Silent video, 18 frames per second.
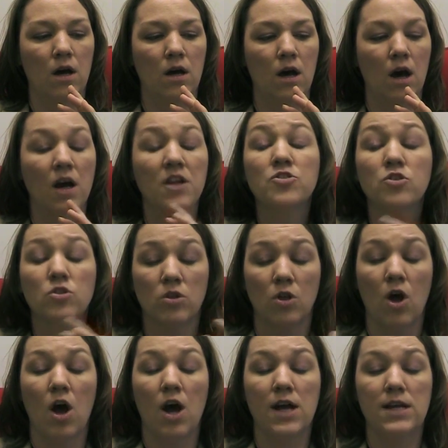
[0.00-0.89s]

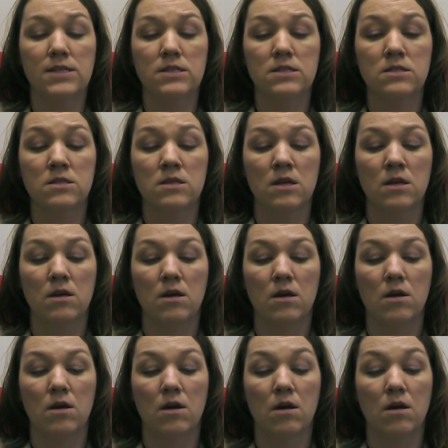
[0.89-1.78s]
underlies
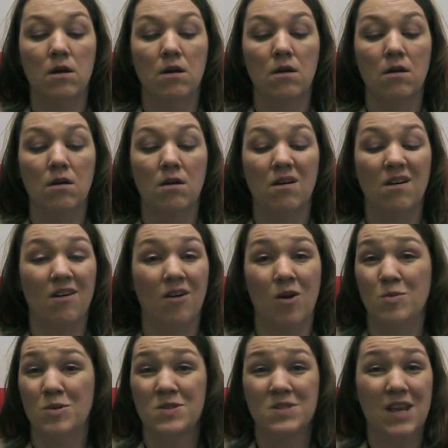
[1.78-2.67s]

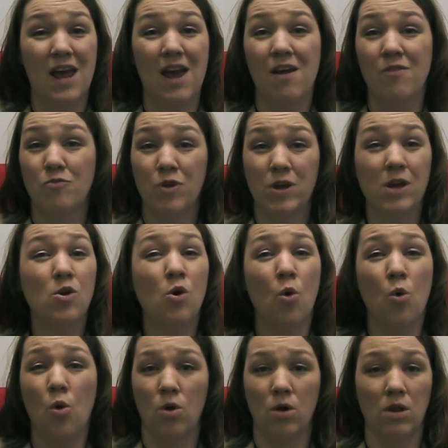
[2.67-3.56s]
almost every
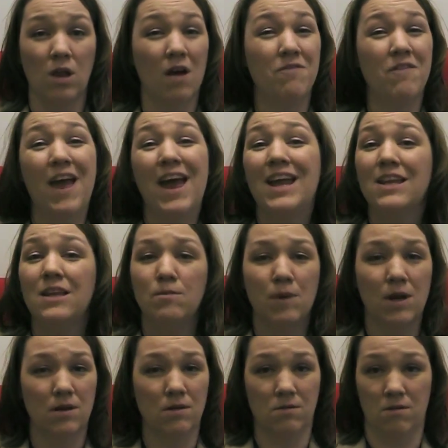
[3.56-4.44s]
goal of any
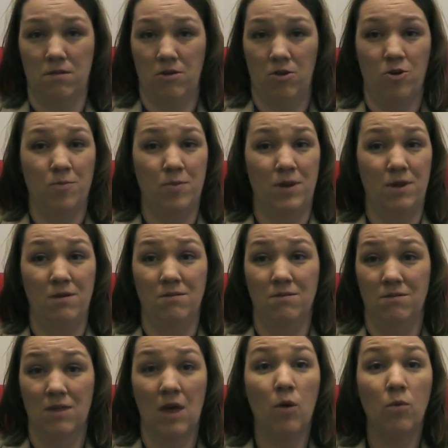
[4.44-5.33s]
medical therapy
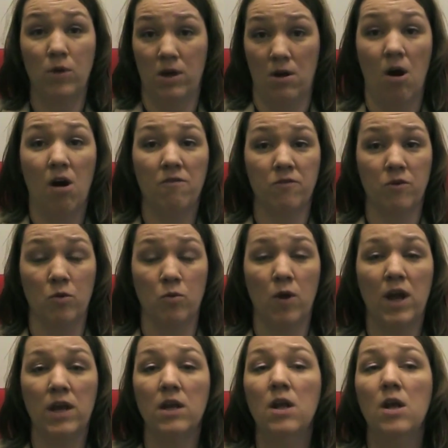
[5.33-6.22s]
that we offer,
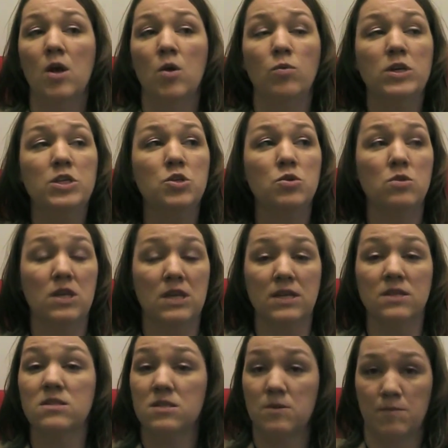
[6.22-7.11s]
right? We do
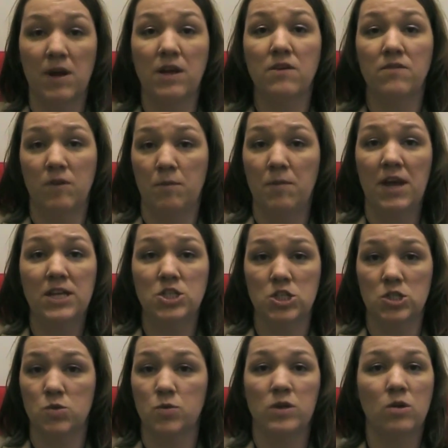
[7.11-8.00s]
things to benefit
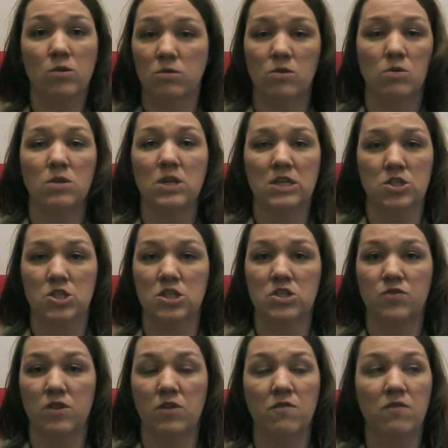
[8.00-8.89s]
patients. We don't do things
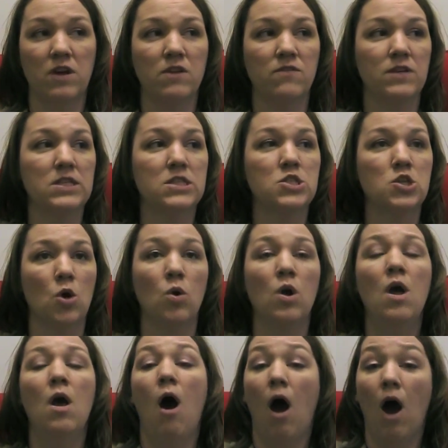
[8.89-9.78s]
just for the fun of it.
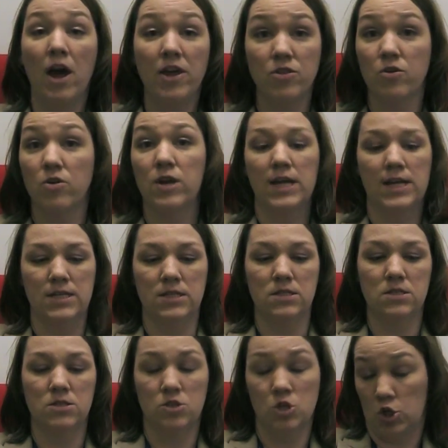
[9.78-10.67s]
So either
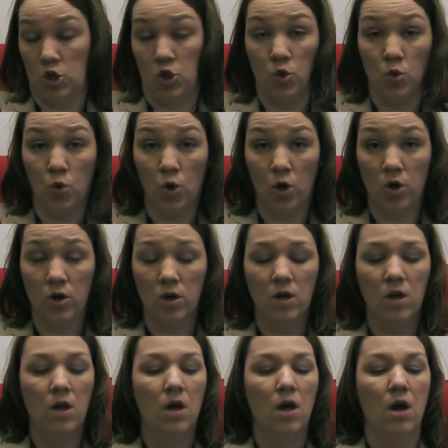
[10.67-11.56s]
it's to
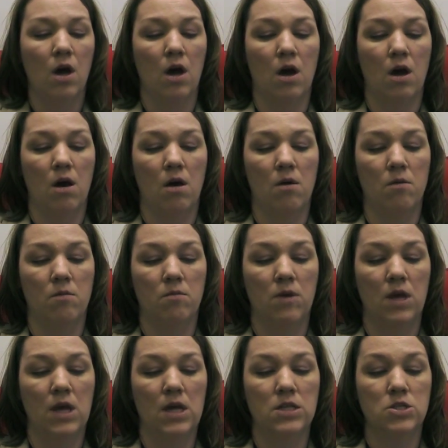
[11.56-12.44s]
cure,
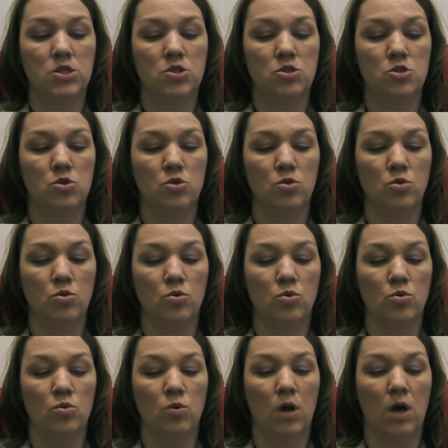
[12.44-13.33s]
it's
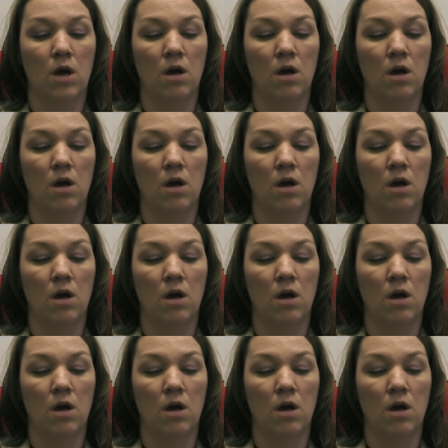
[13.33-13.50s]
to